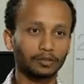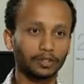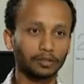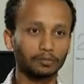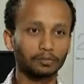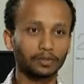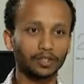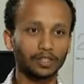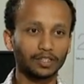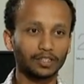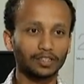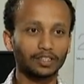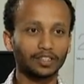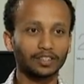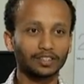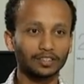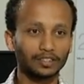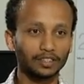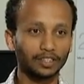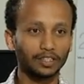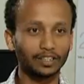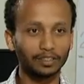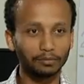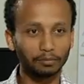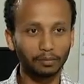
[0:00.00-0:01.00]
companies
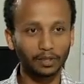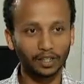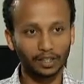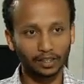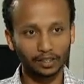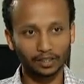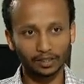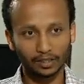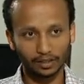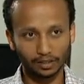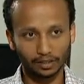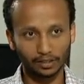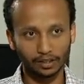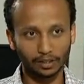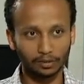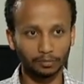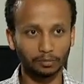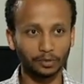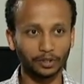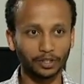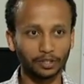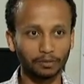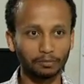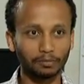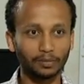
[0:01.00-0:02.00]
that really make the
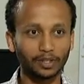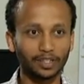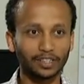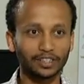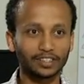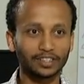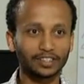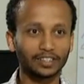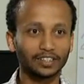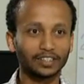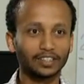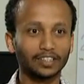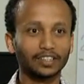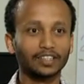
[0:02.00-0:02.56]
aluminium bars.